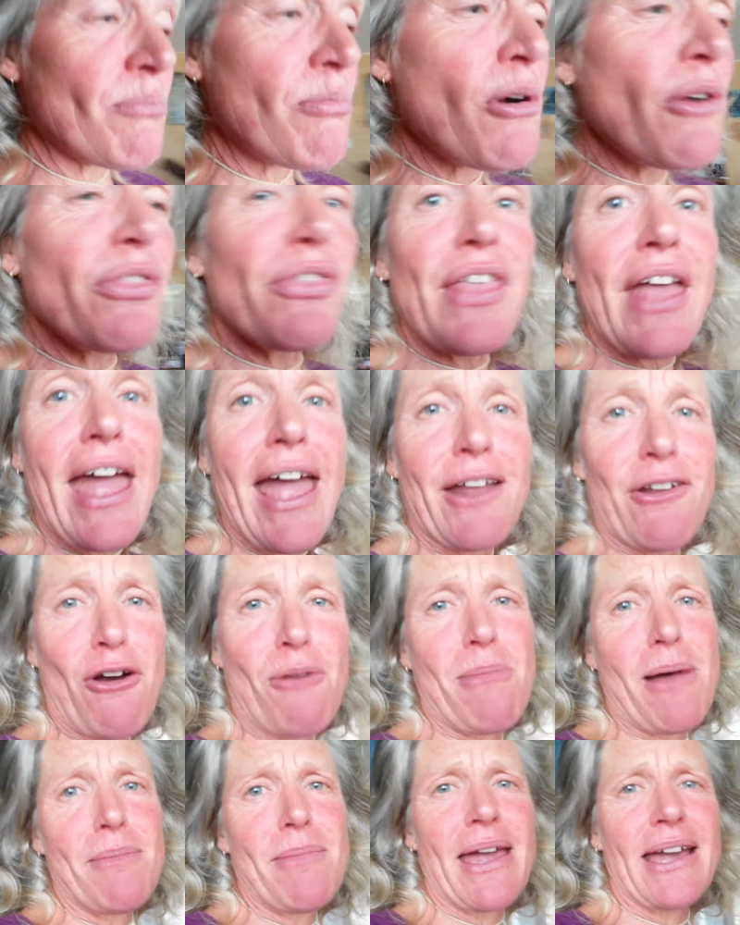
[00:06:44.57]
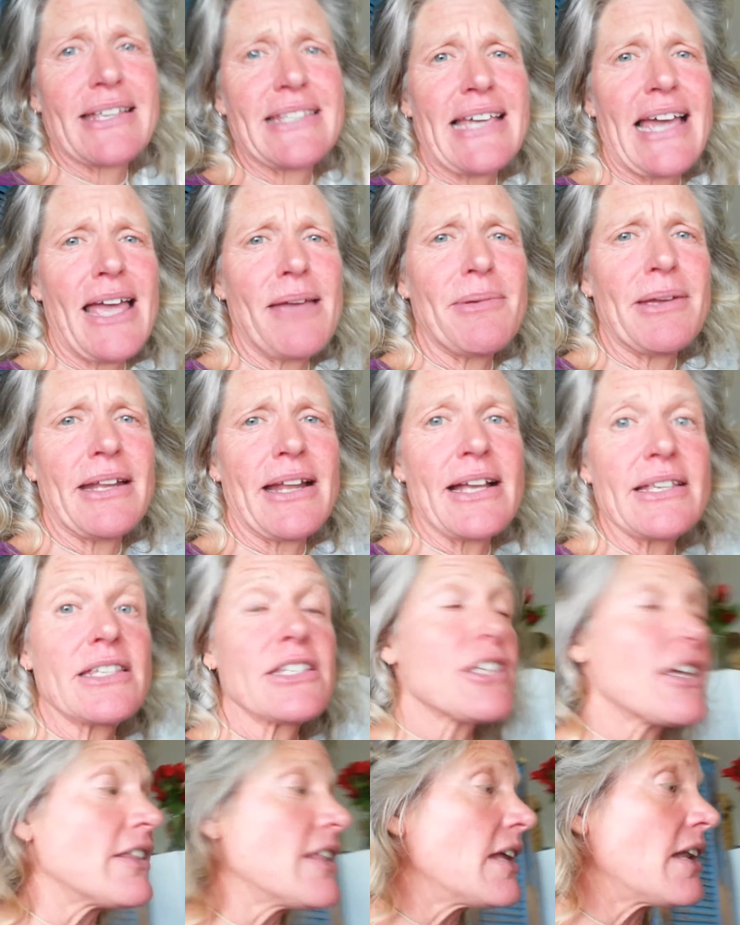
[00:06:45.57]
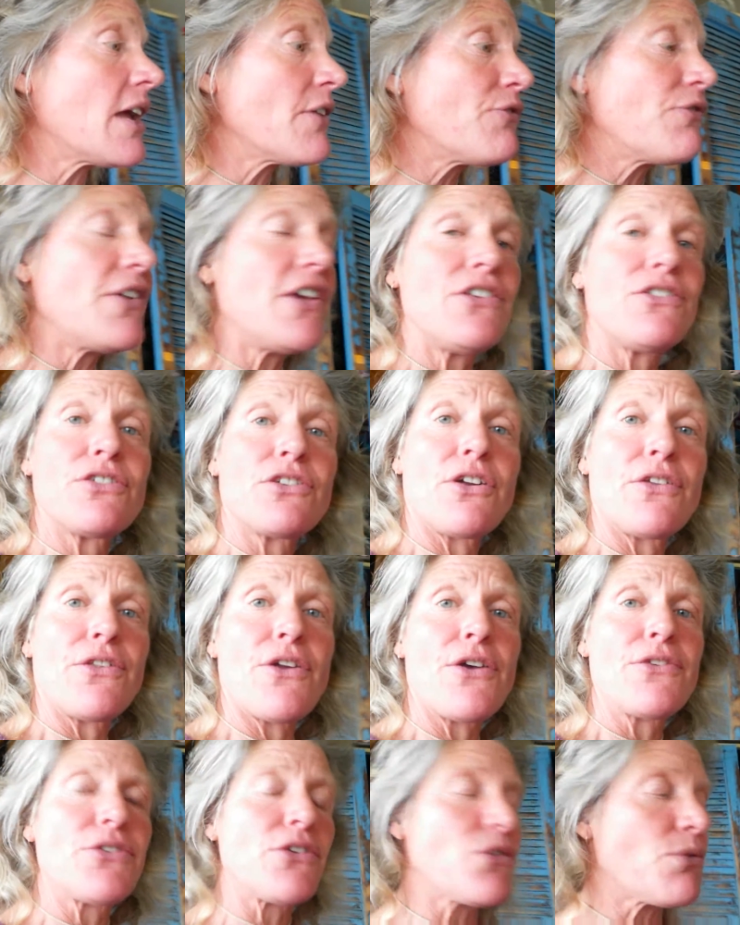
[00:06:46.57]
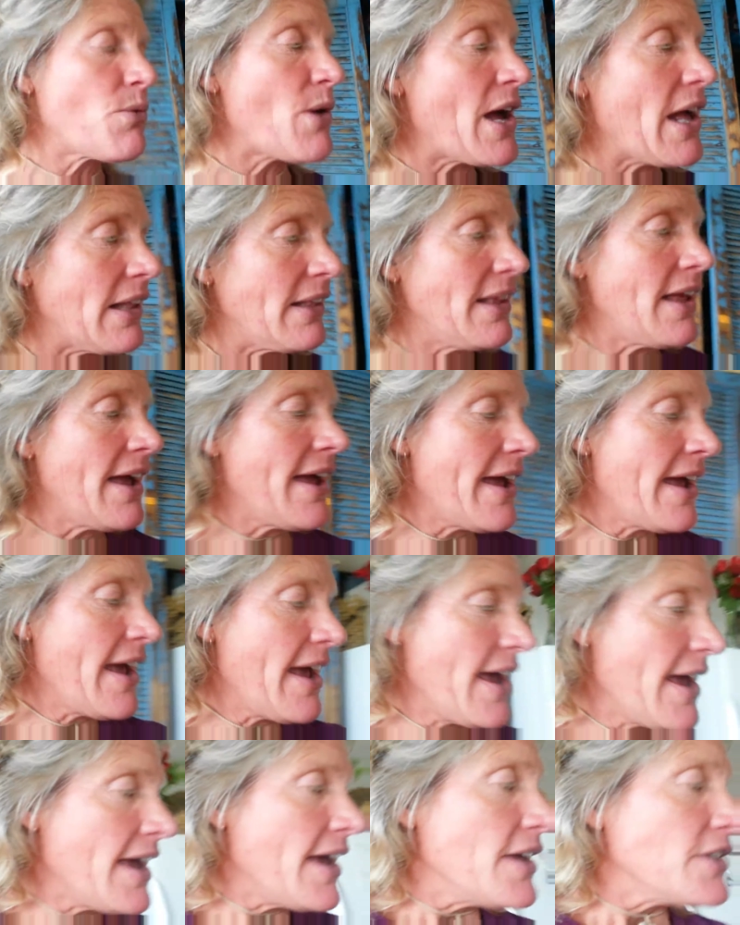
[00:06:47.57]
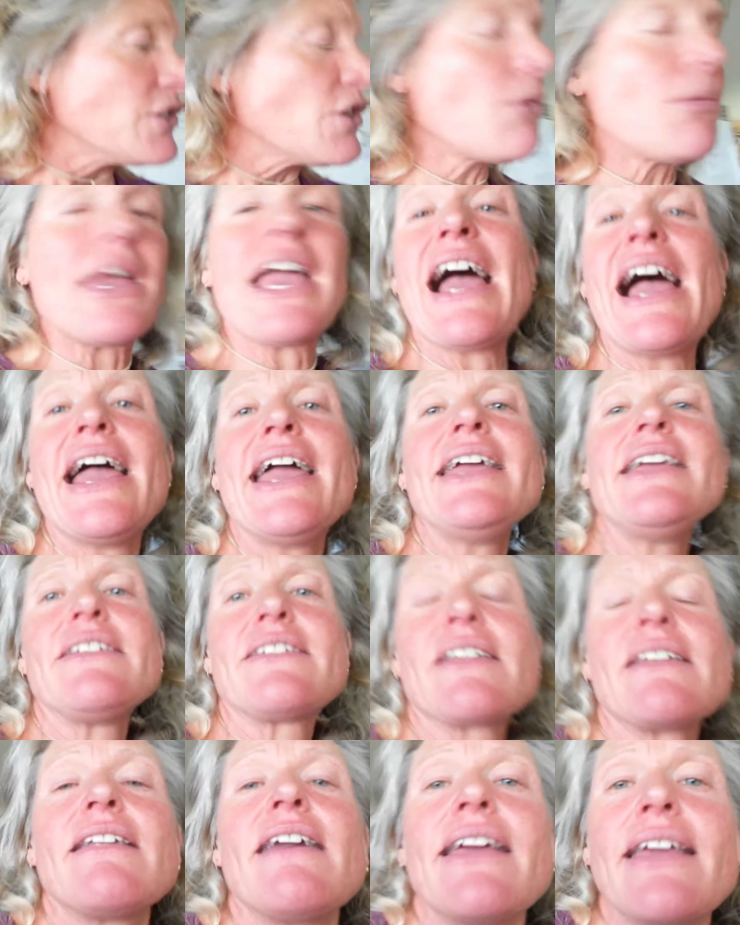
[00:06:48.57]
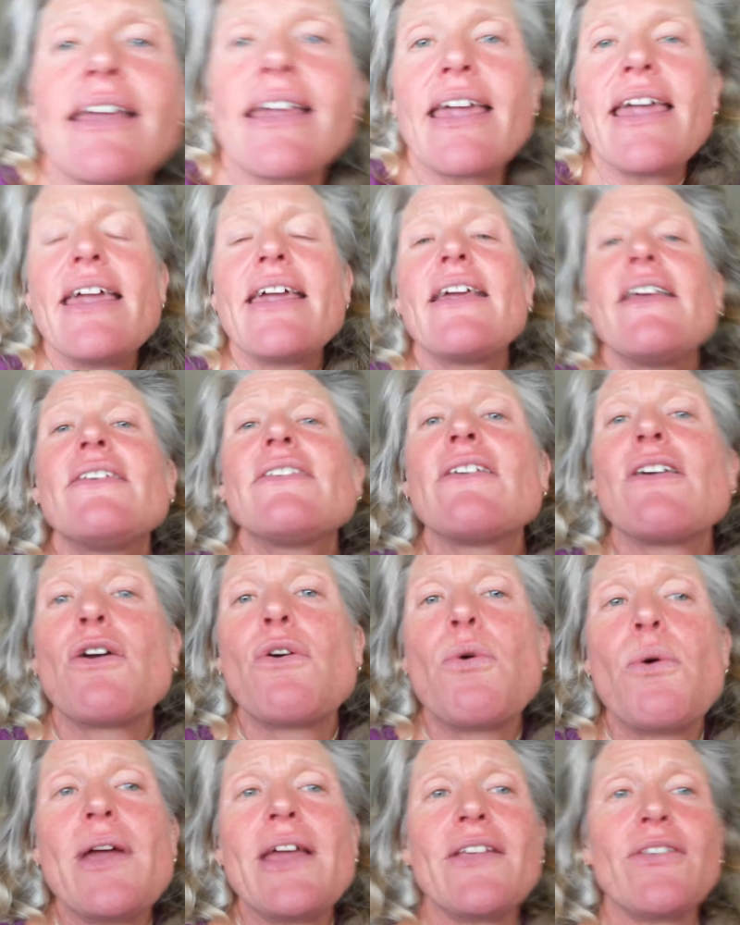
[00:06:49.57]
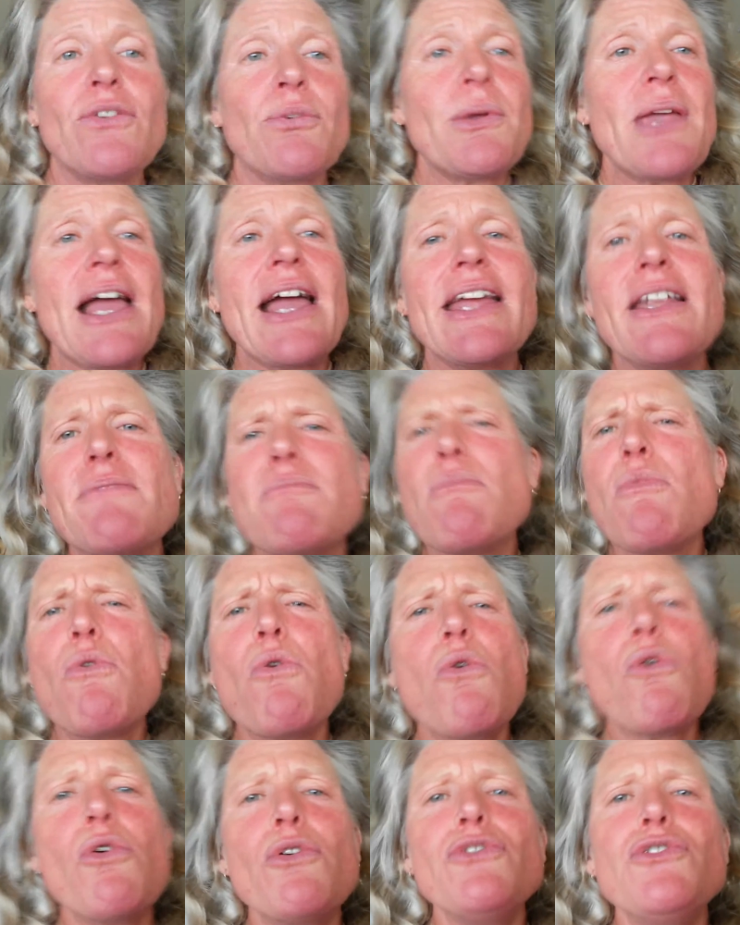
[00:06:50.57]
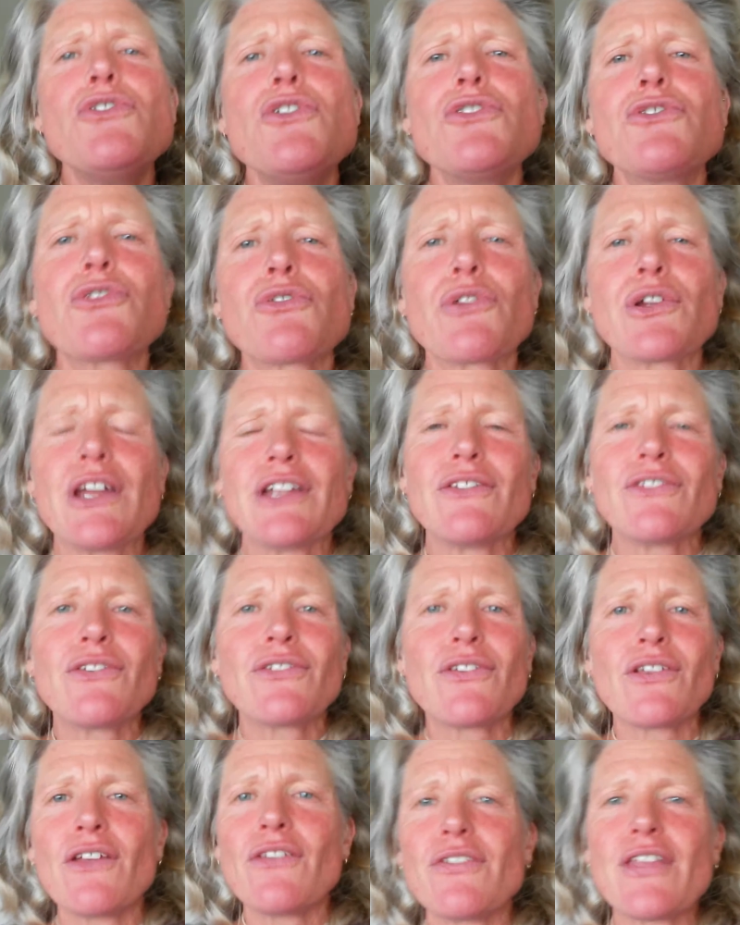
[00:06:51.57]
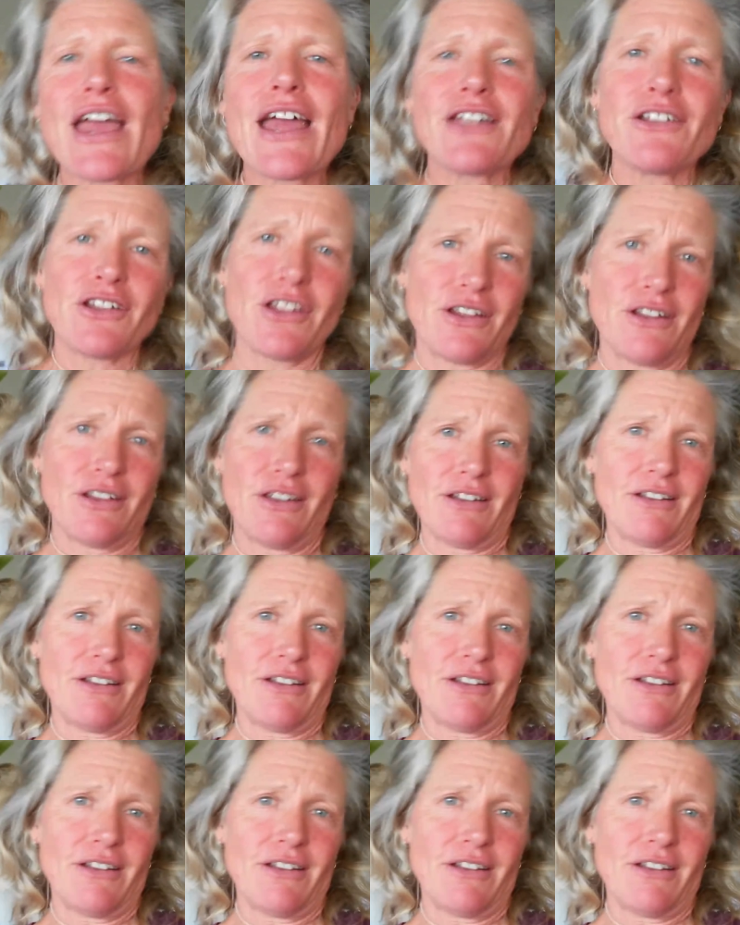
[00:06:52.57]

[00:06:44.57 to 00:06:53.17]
I put that on my macadamia nuts, and so then I feasted on those as well. So we ate like kings and queens. We ate more nutrients than